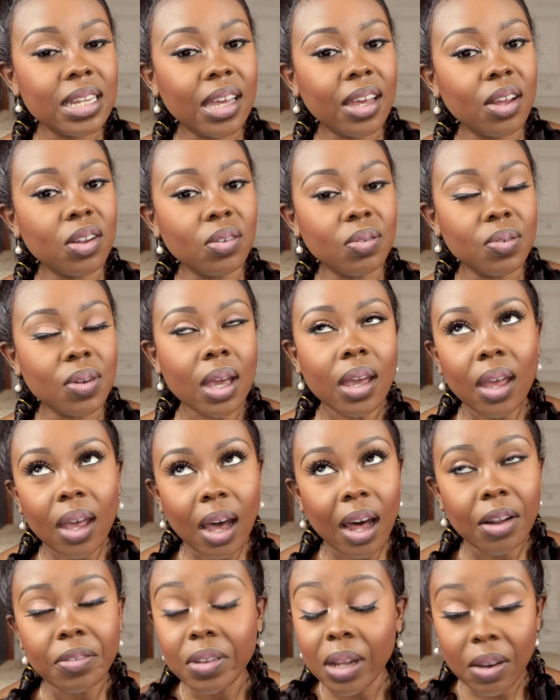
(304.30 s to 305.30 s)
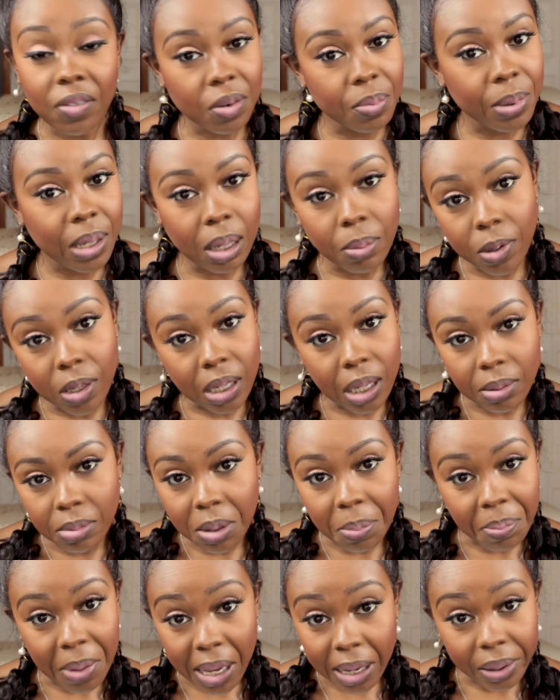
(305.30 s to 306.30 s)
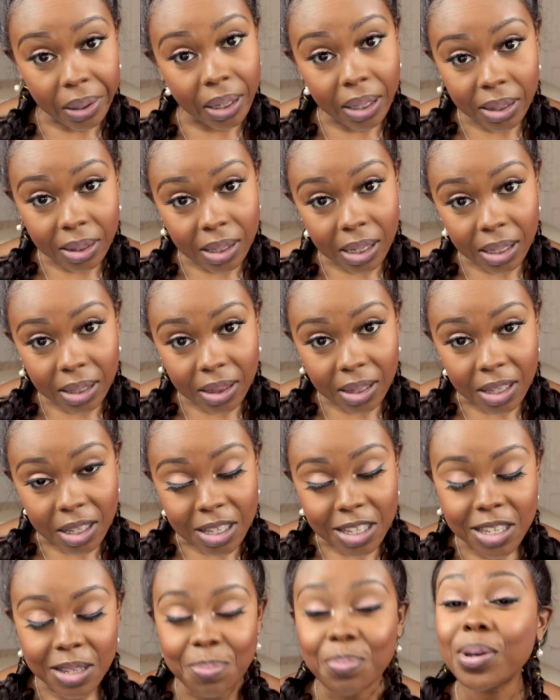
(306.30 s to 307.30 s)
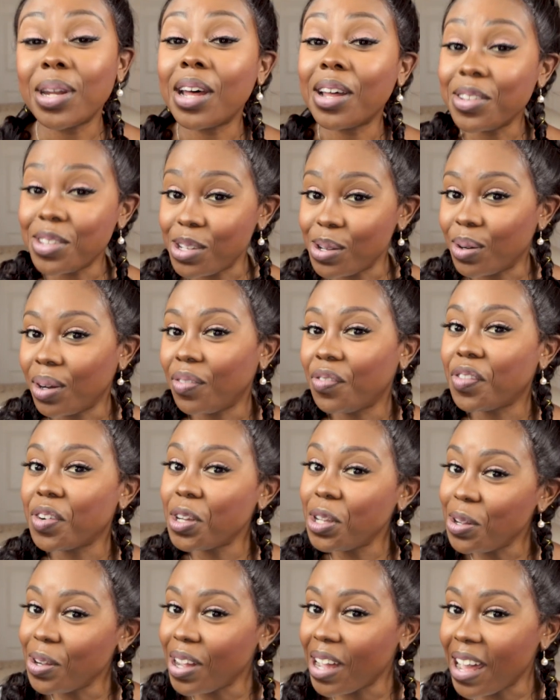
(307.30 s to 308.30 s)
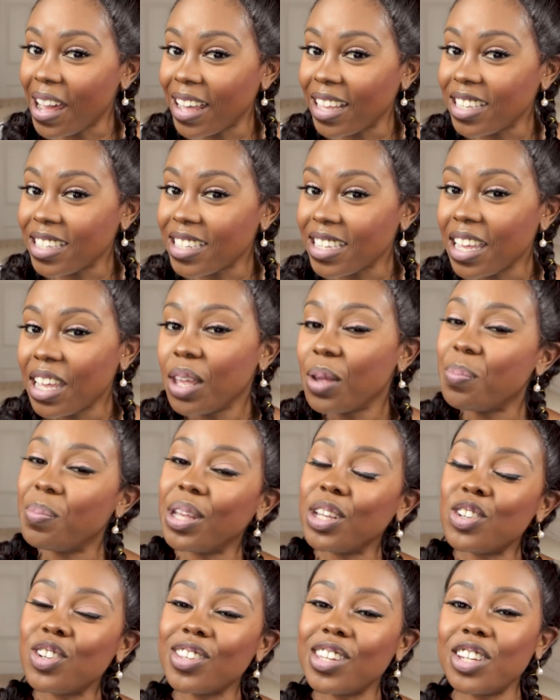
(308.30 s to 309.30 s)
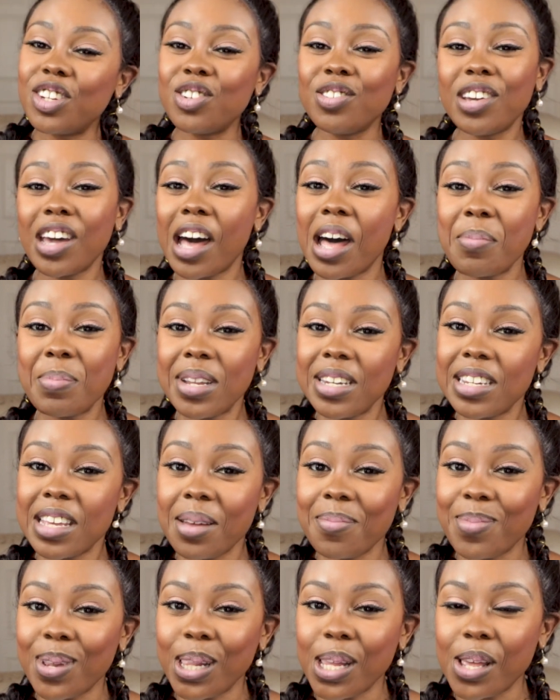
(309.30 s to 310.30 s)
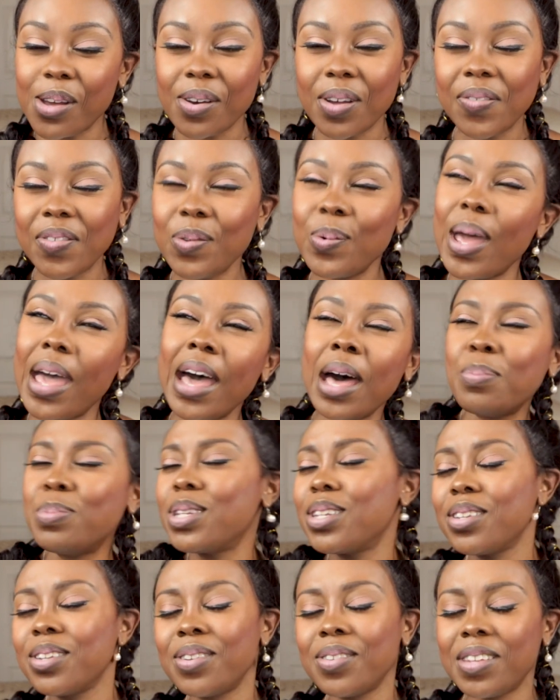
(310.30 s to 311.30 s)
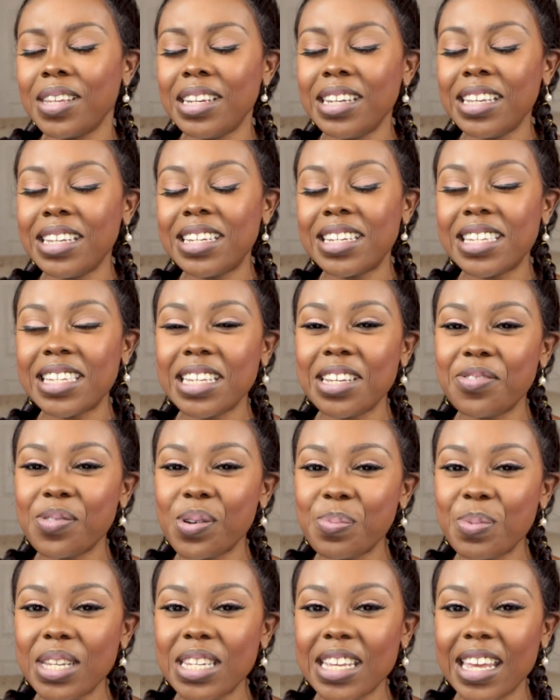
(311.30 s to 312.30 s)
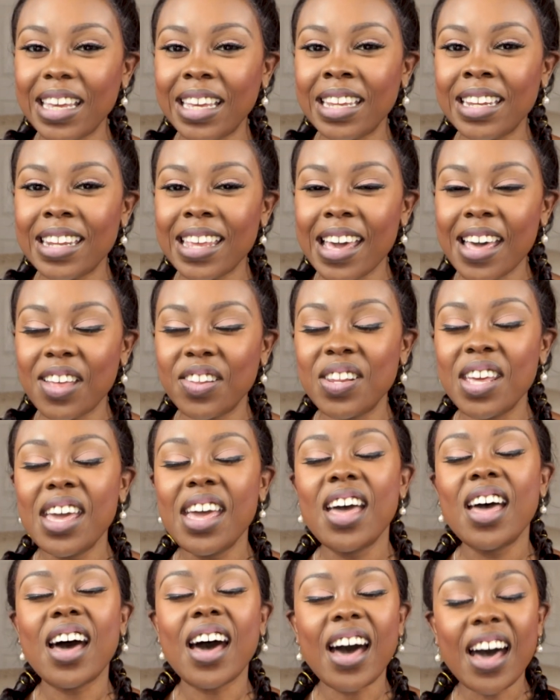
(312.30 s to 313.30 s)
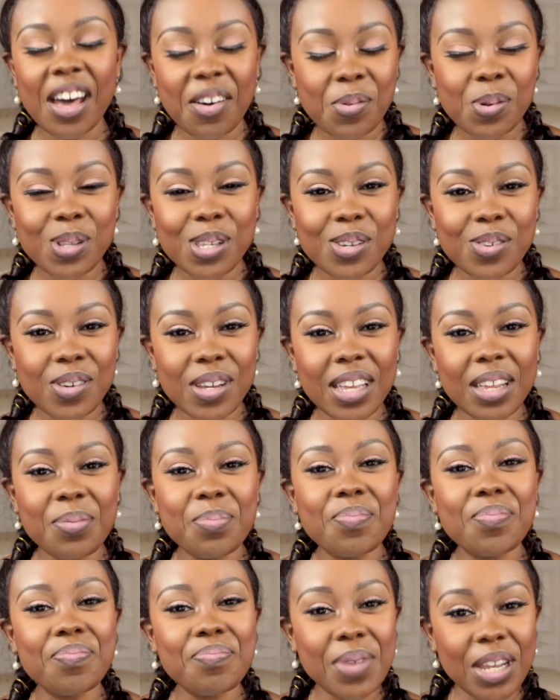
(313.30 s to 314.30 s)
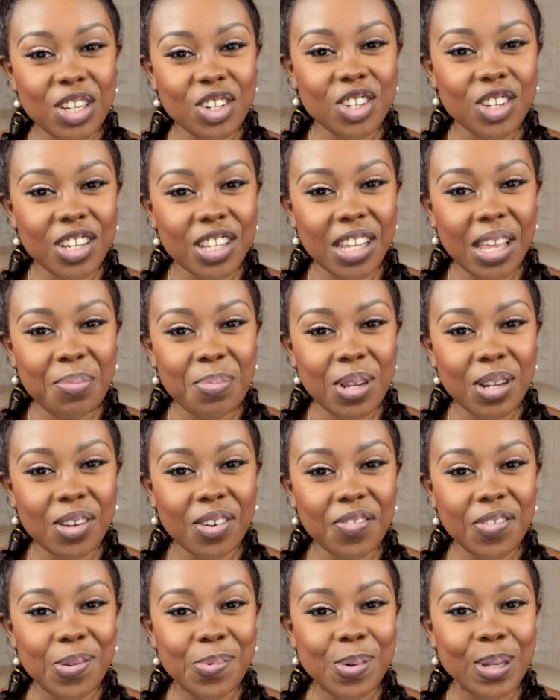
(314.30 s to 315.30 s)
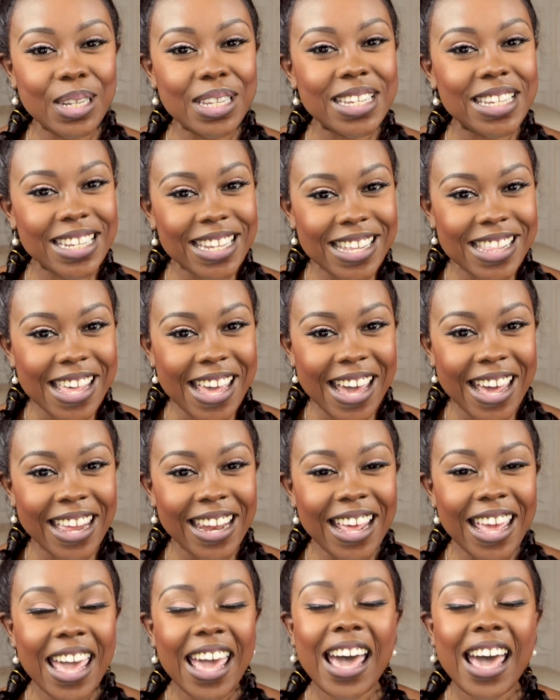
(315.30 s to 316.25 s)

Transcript: down, I'll never be able to get them back in like this, but I'll do it for you guys. Make sure that you comment down below if you absolutely need to see Rimi taken down. I will do it. Make sure you let me know if you want to see that.